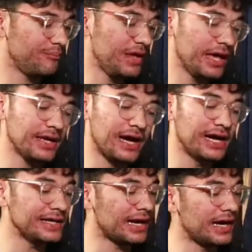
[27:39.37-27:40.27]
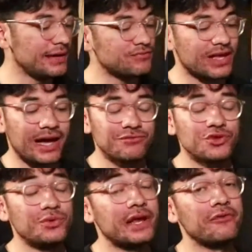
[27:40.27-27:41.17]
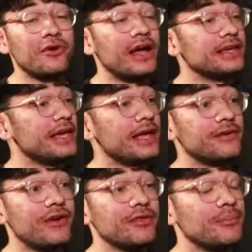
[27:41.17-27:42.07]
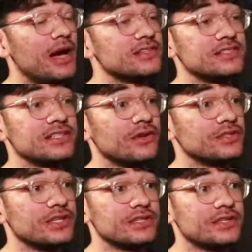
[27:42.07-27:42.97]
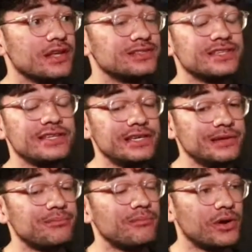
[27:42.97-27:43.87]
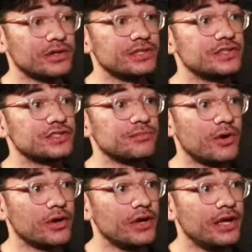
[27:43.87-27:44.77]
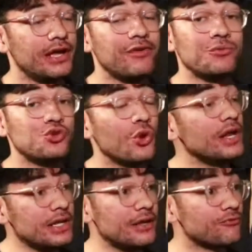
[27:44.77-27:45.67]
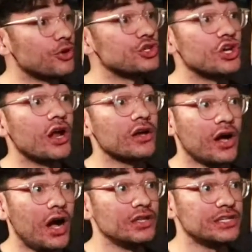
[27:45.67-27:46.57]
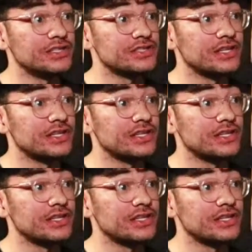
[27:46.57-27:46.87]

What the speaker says: man, I'm doing whatever I can if I'm the Boston Celtics to keep Marcus Smart. If I'm trading him for a John Collins,